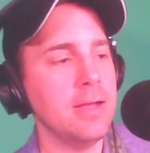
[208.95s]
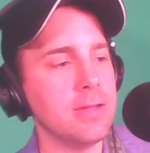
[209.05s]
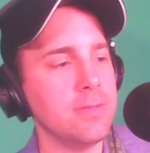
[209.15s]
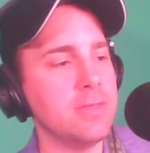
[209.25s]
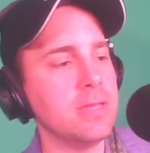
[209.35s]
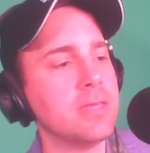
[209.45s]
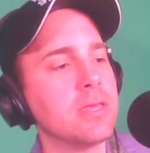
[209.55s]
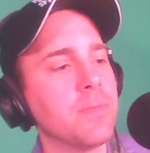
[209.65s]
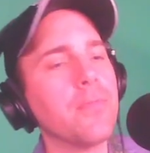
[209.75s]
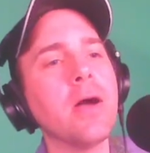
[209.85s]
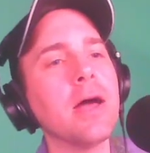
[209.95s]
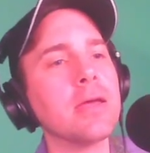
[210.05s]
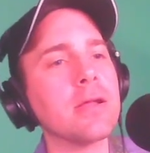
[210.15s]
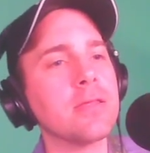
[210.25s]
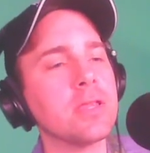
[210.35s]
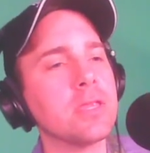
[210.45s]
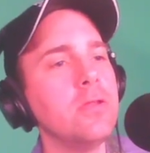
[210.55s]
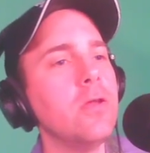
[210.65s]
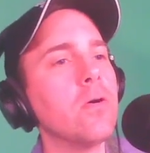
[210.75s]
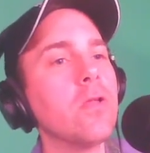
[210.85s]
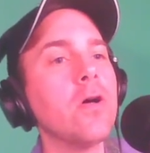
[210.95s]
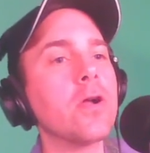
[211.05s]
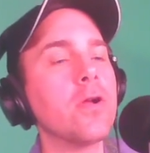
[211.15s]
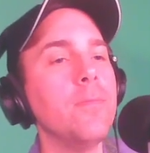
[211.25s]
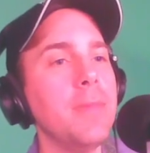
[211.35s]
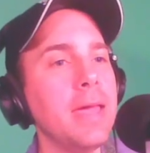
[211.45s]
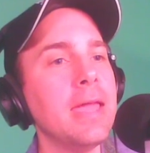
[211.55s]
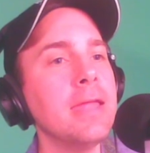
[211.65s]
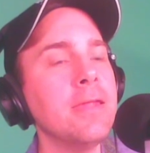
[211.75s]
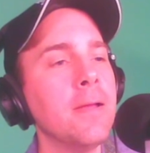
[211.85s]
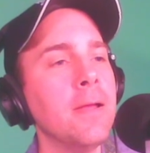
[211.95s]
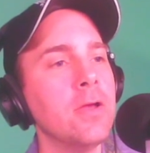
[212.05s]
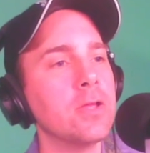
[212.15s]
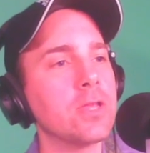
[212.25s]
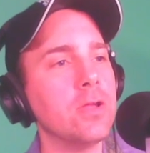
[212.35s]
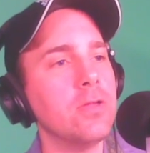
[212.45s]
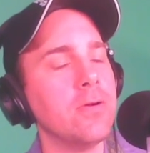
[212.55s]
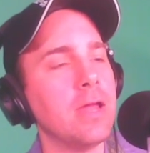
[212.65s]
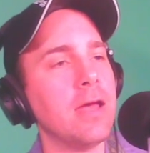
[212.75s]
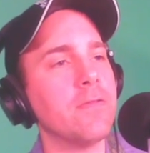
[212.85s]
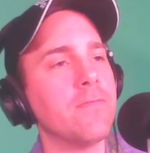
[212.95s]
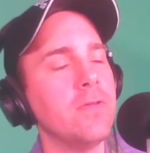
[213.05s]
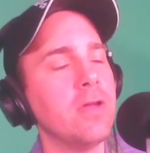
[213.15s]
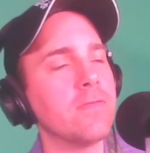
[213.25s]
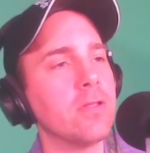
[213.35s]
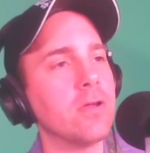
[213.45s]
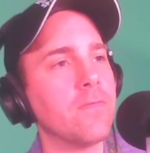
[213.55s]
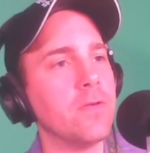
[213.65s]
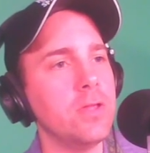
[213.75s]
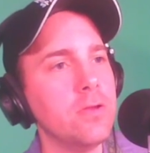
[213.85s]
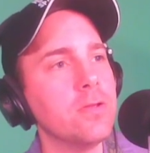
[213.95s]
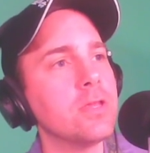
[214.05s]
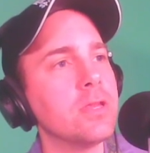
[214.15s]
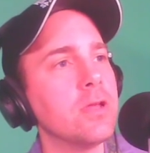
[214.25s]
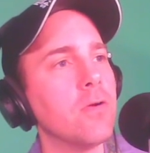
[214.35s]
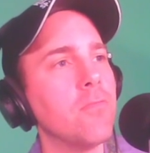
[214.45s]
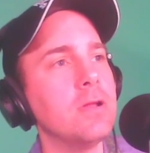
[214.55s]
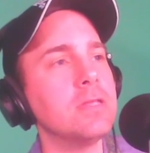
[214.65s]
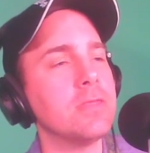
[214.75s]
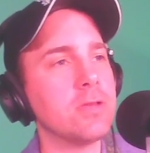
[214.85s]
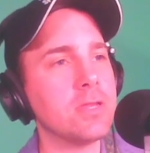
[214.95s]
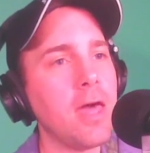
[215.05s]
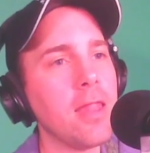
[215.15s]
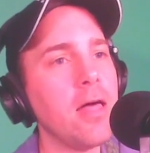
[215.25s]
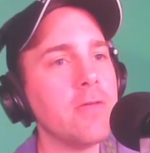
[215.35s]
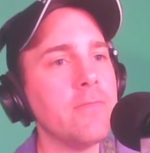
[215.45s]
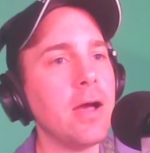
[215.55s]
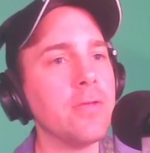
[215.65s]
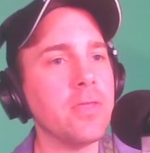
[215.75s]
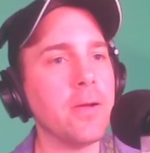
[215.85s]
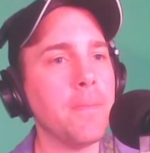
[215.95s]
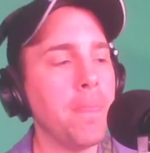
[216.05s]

Now, this is a product that's no longer made, so you have to look for used ones, and there's not a lot of them out there.